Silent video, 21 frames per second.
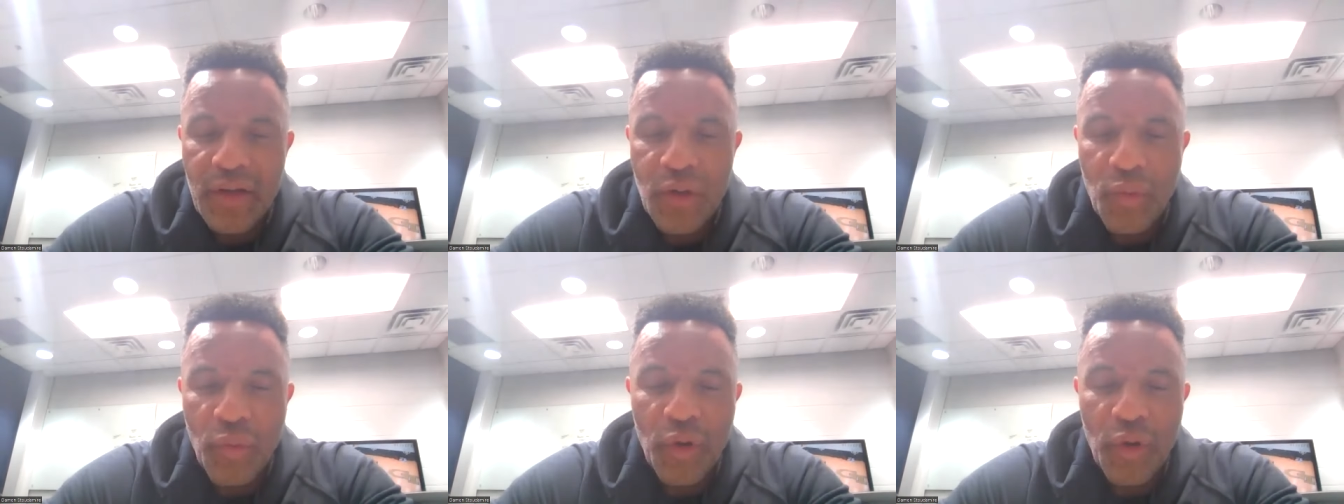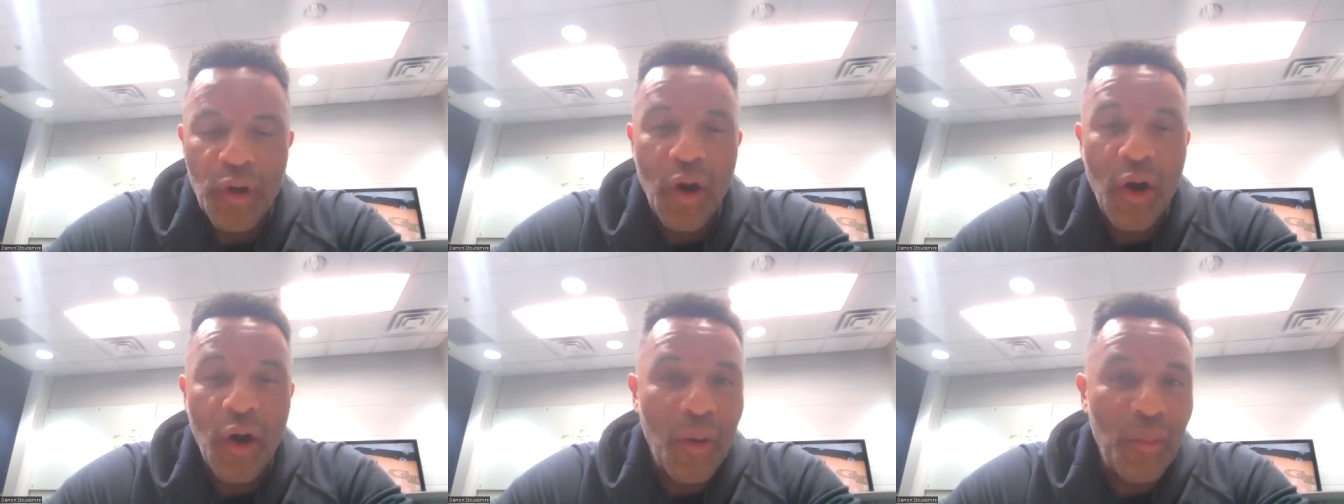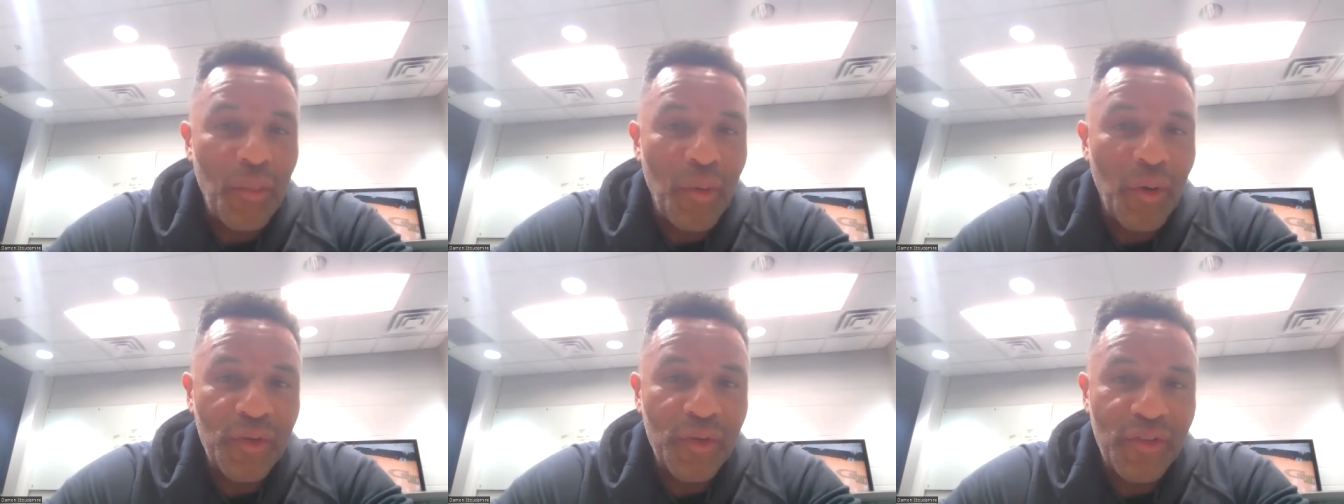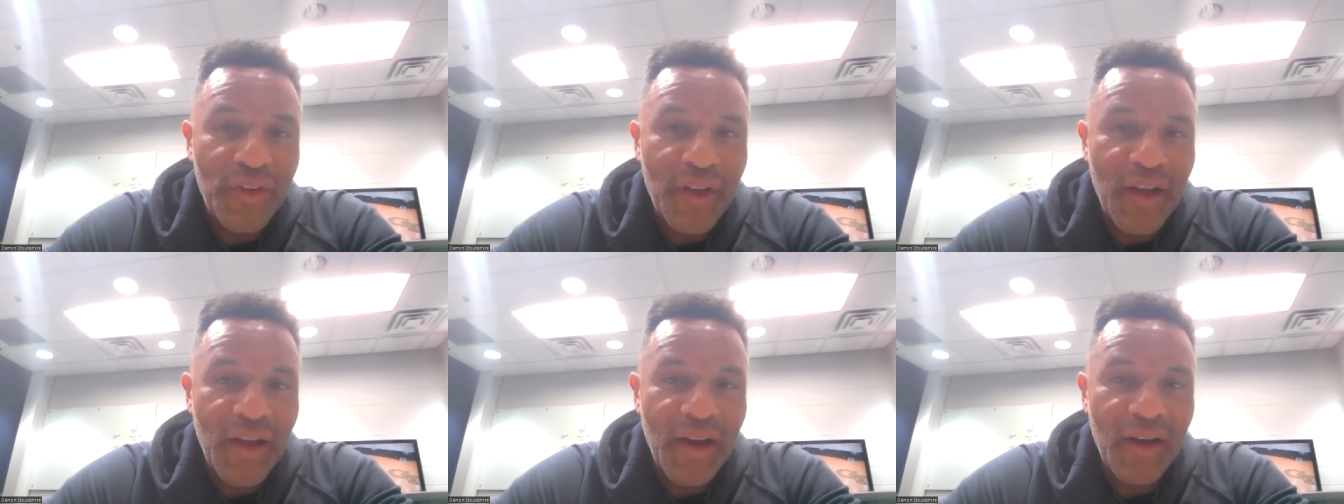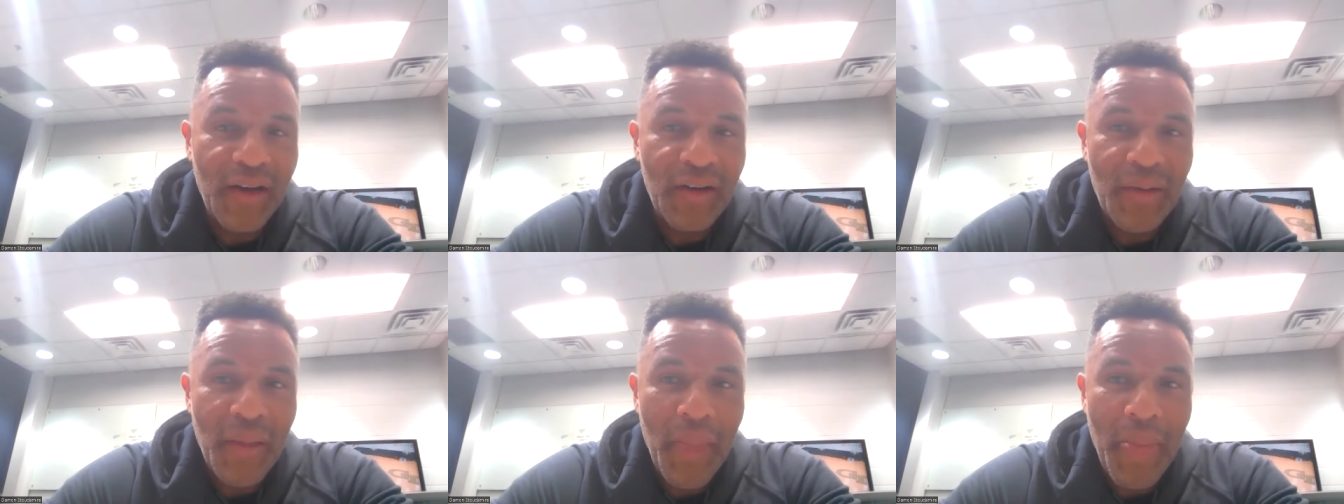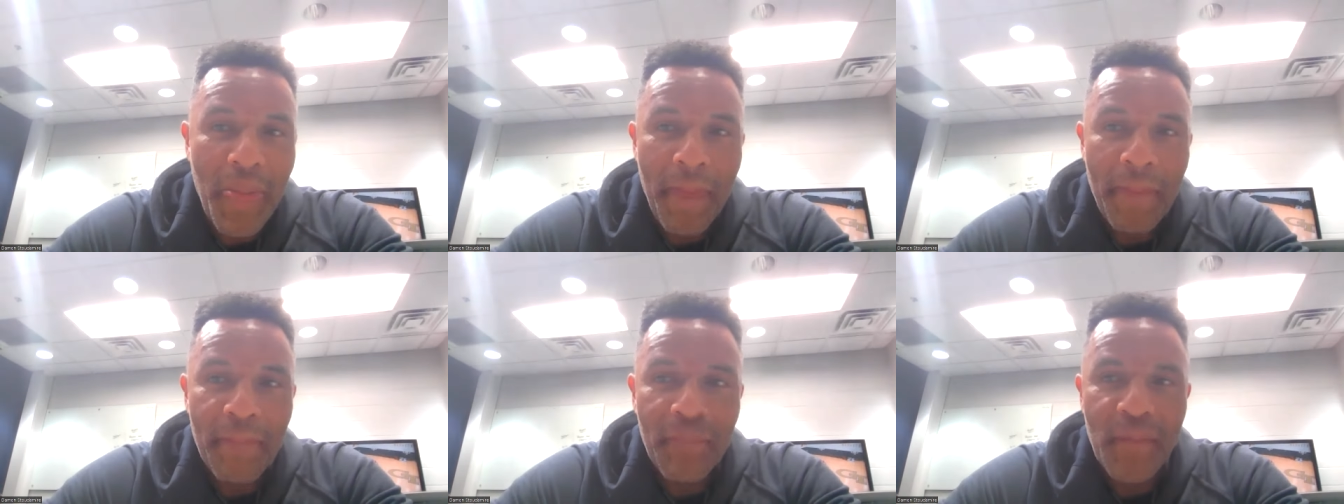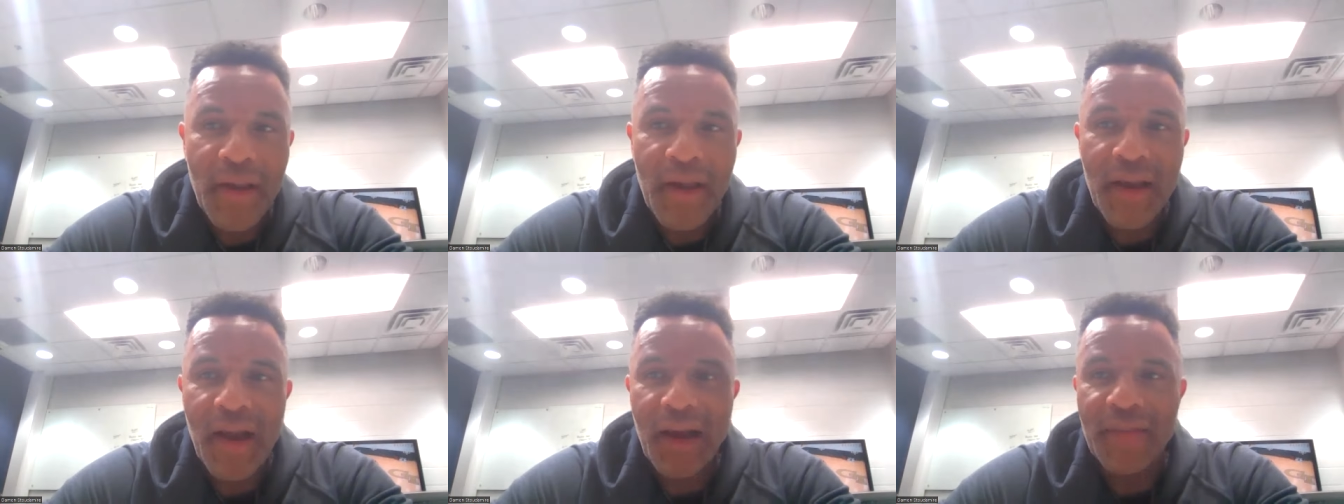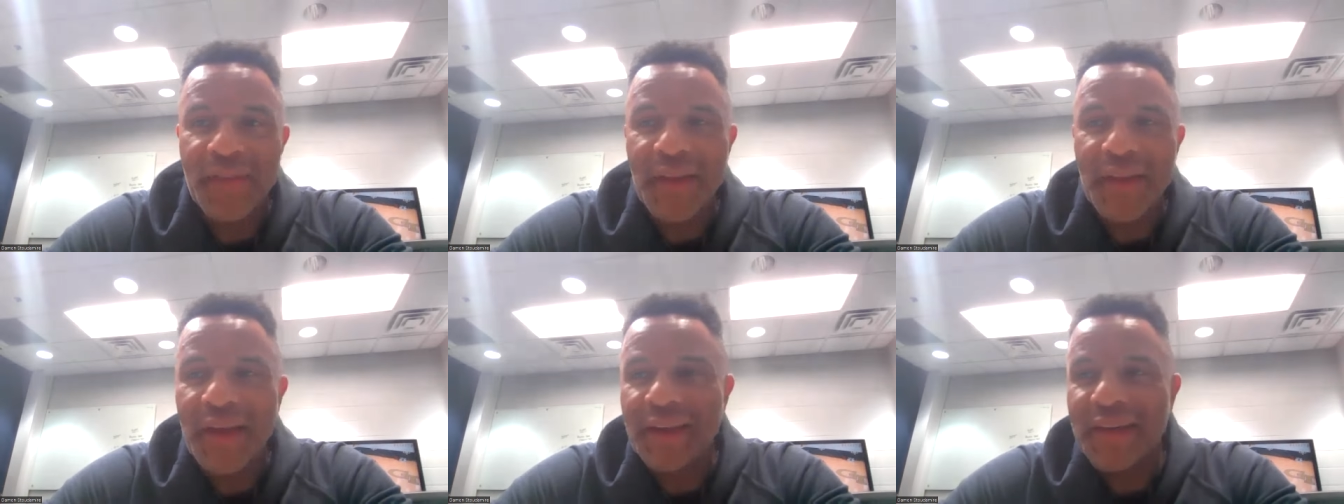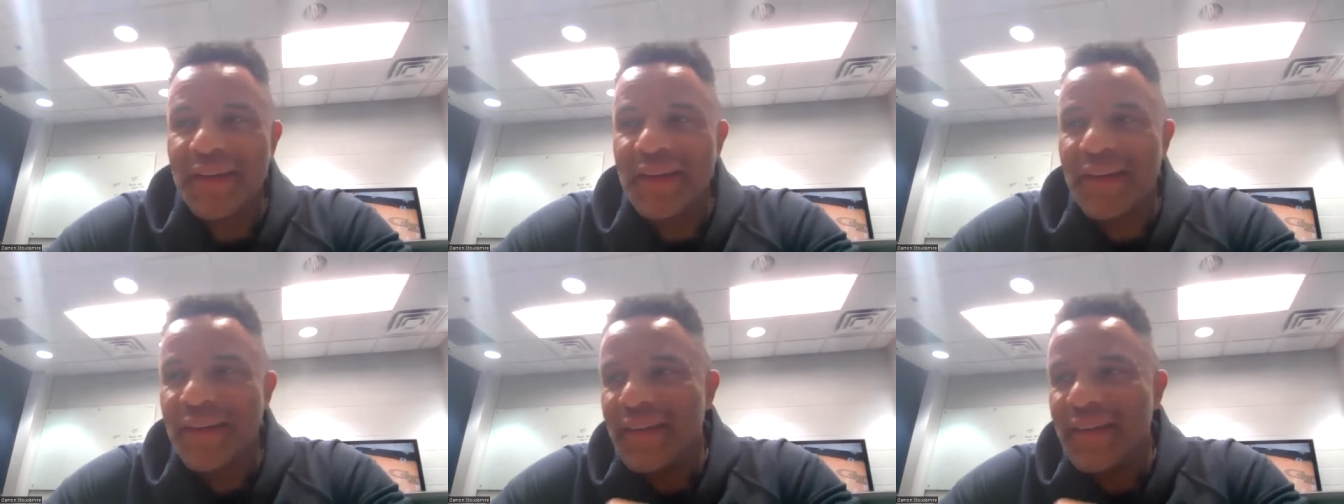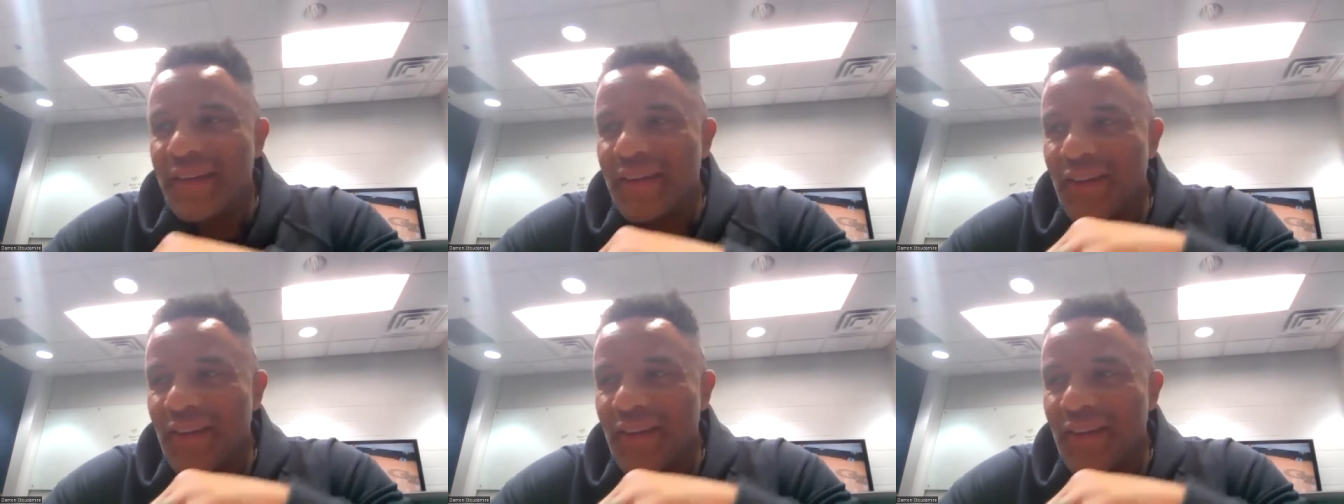we're almost there, and I think that